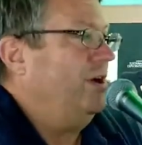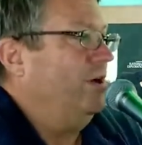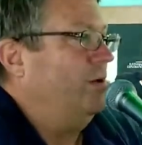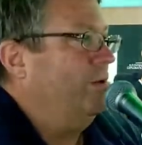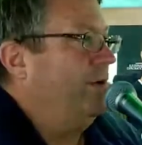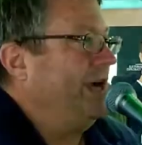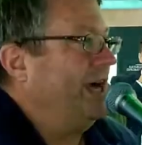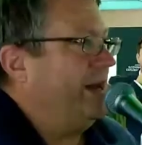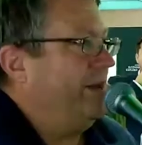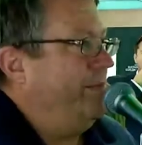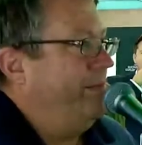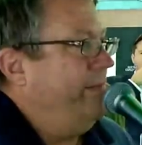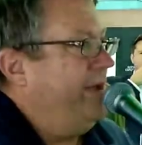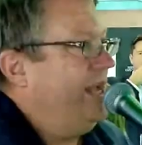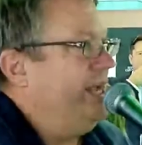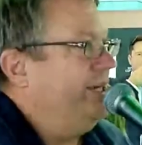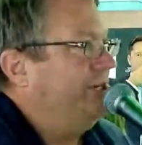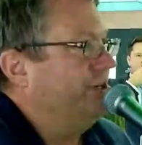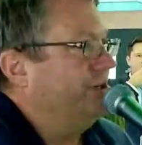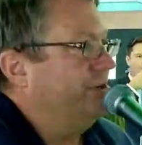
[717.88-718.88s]
Well, we got a
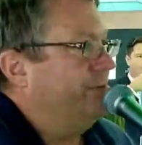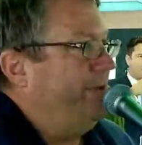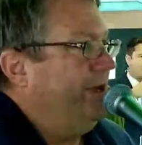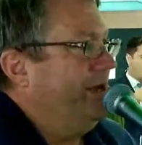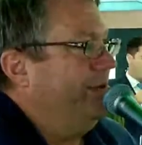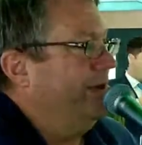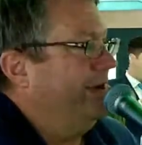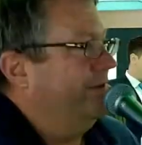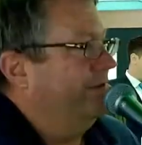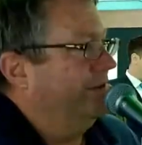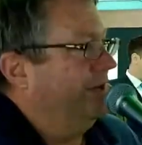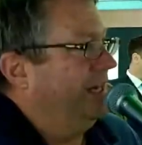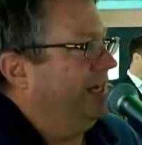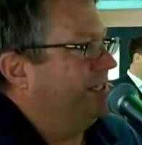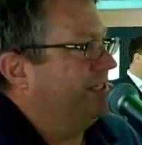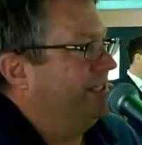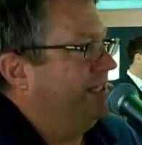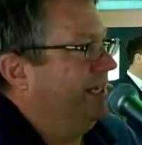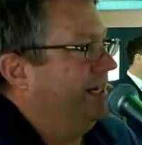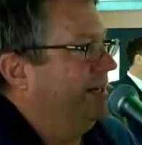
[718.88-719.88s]
measured P wave
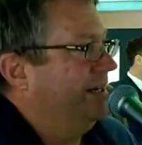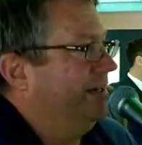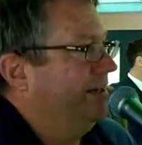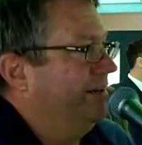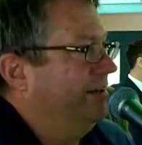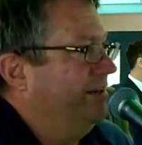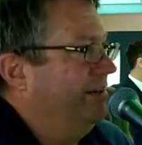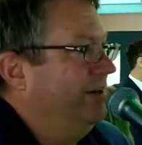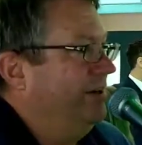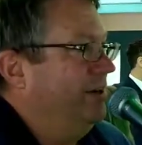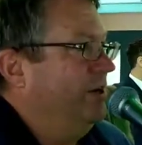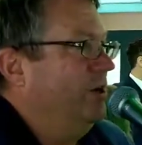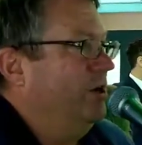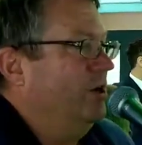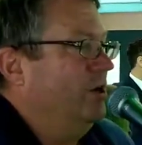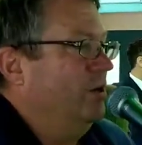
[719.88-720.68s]
velocity out here.